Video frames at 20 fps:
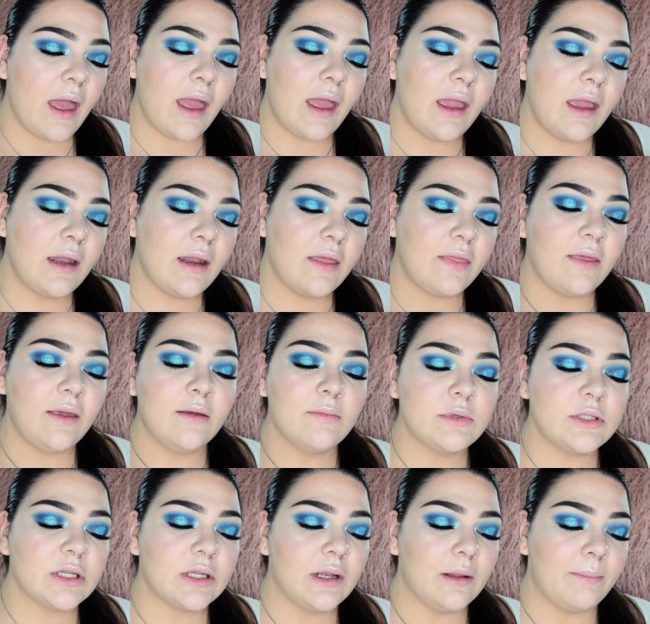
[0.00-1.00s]
and I think I'm
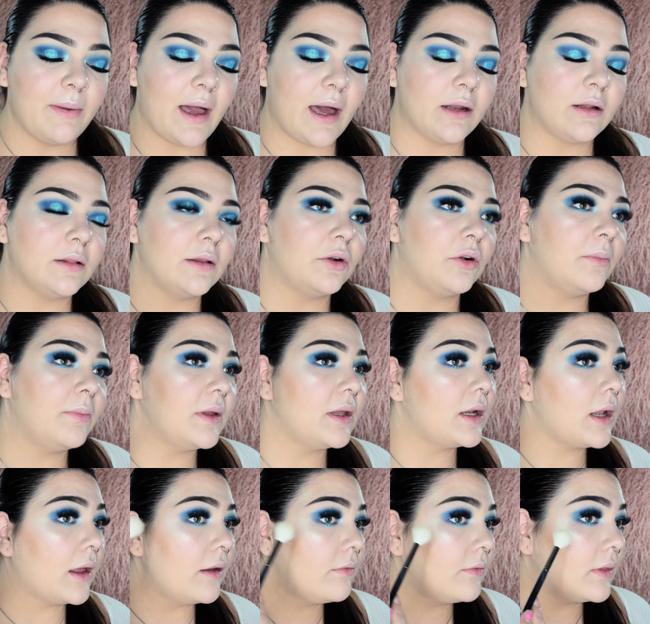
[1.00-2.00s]
just going to pat a little
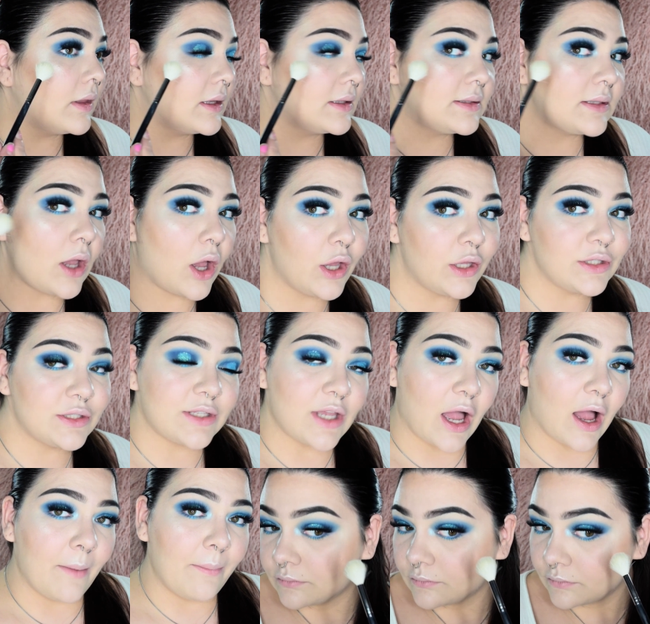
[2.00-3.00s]
bit of this on
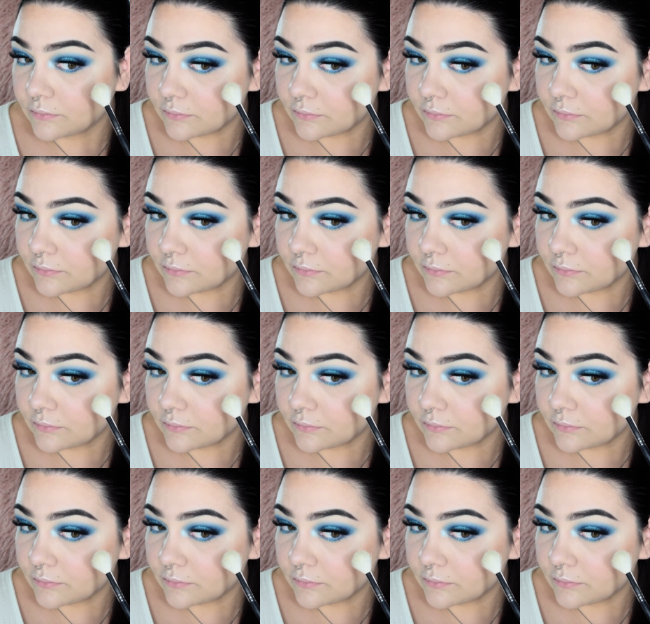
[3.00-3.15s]
top.